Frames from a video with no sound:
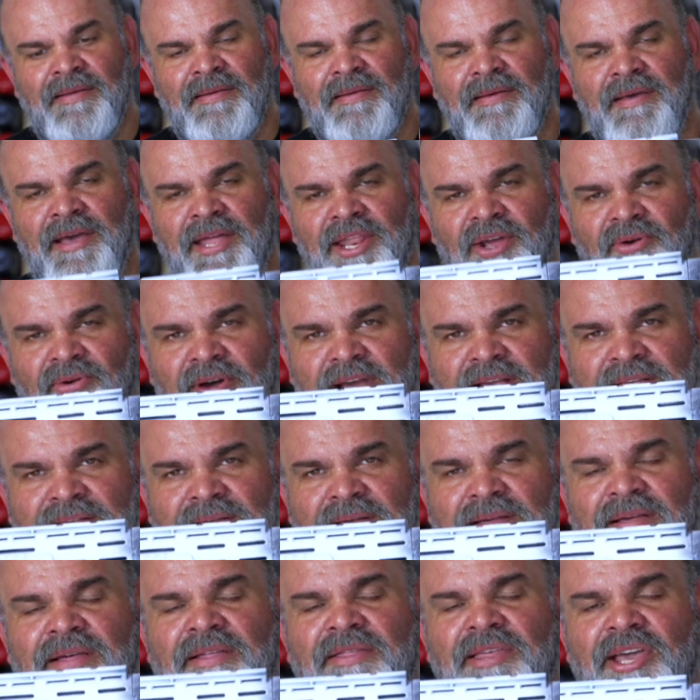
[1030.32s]
Anyways,
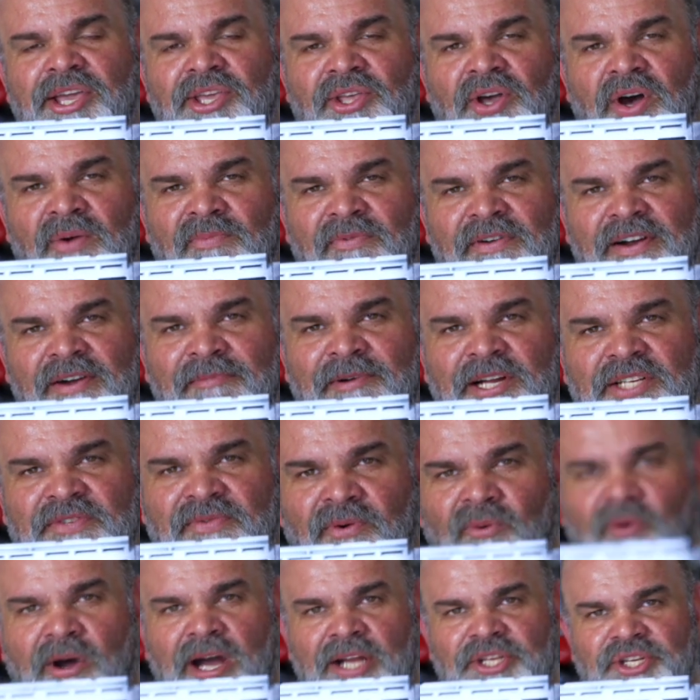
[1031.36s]
thank you all very much for
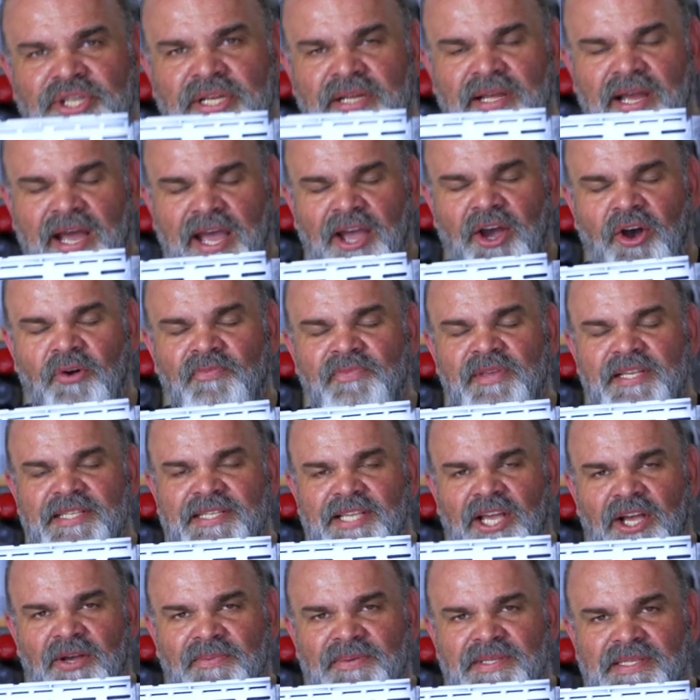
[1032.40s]
watching. I hope this
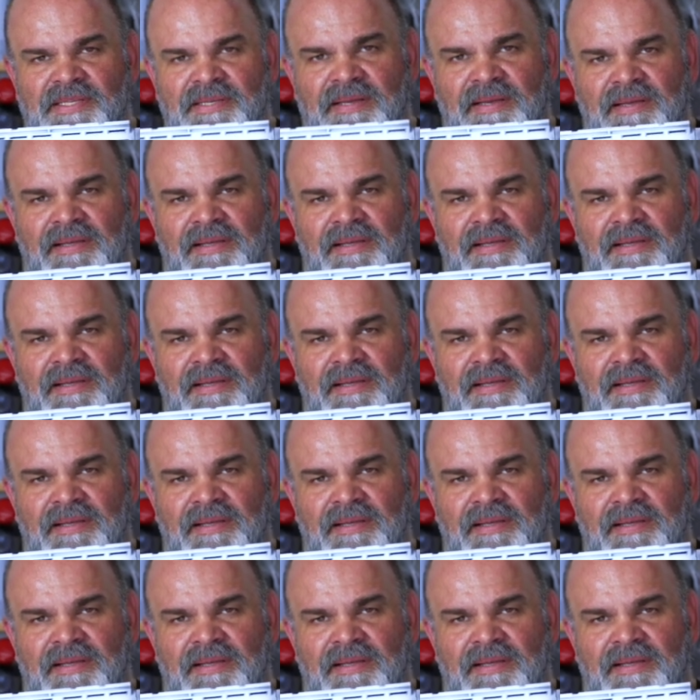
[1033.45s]
helps.